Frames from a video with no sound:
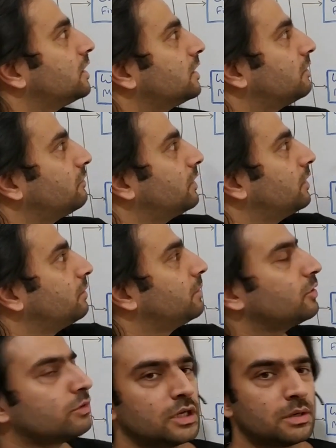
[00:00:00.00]
reason we'll
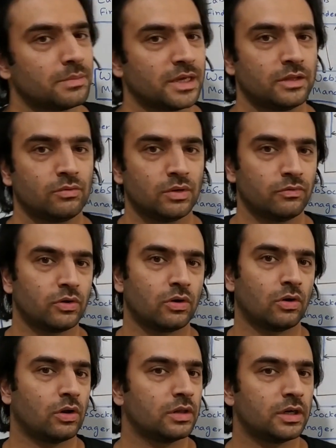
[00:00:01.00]
be using a MySQL for
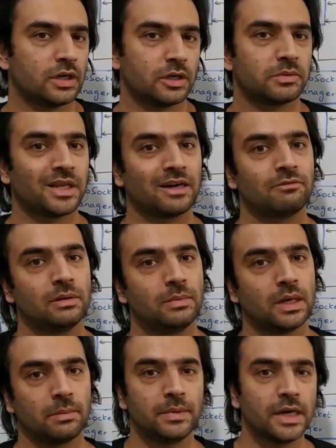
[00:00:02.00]
all the trips that will
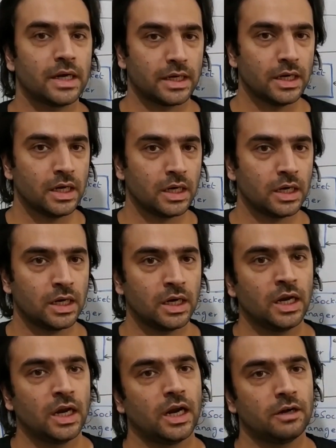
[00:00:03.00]
be updated.
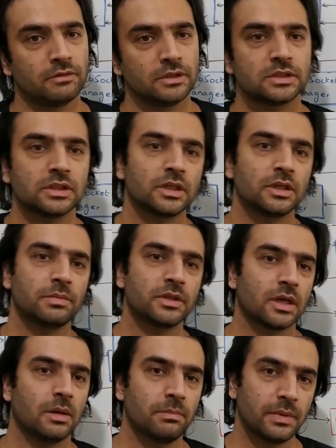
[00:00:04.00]
And once the trip is
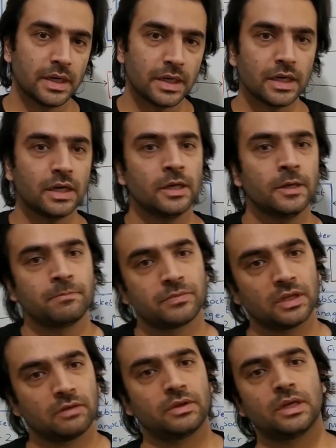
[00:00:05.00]
completed,
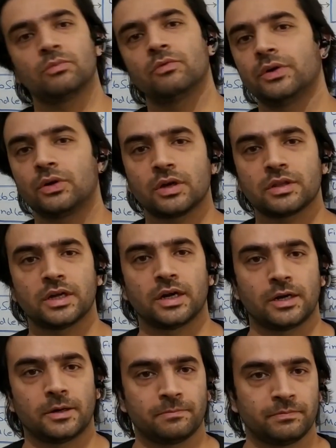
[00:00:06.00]
then we can move it to
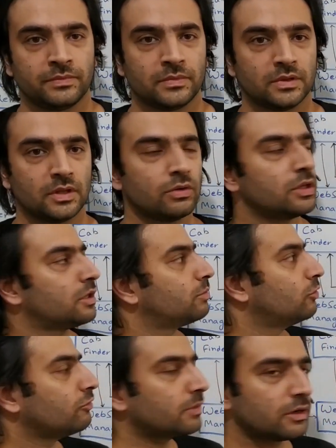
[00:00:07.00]
Cassandra. Now this
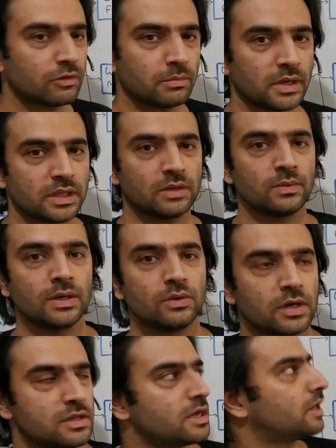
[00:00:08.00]
movement from MySQL to
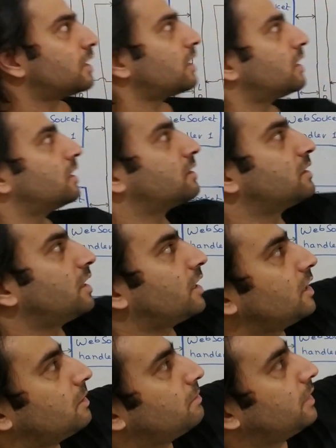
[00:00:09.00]
Cassandra is
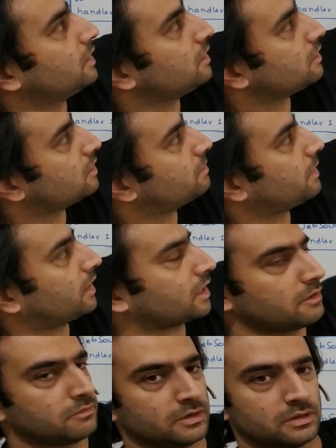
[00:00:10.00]
taken up by this trip
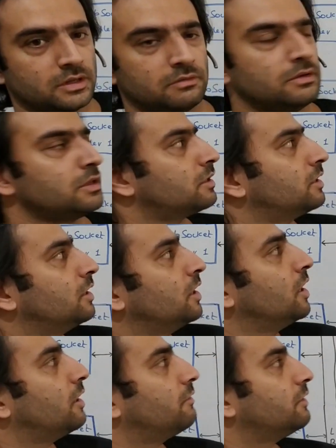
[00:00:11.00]
archiver service,
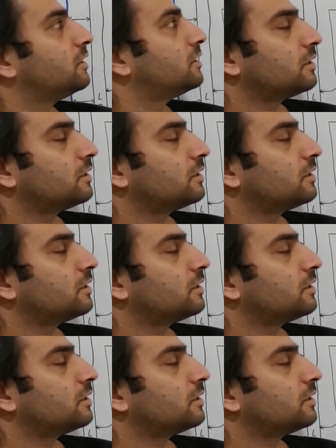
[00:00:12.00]
which